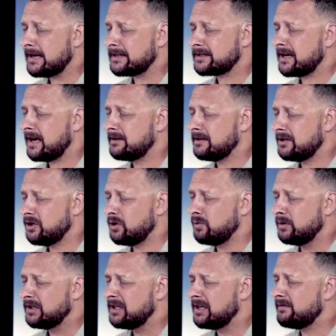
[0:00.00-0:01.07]
ask, God, that you
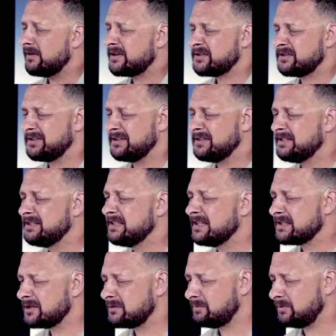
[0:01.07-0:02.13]
would give us the
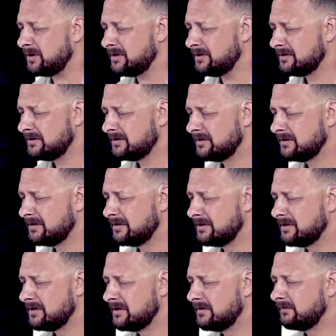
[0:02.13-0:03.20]

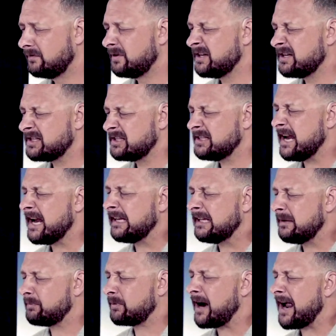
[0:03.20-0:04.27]
discipline for this
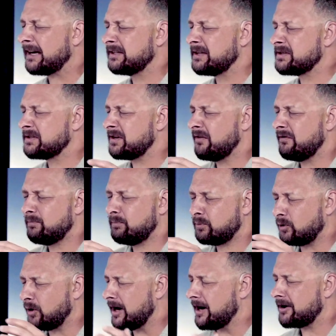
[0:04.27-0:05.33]
daily practice of
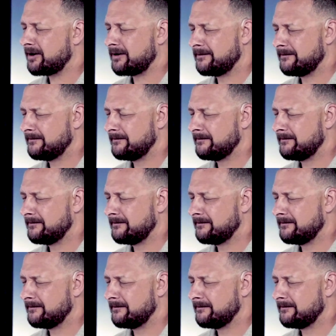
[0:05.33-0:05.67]
prayer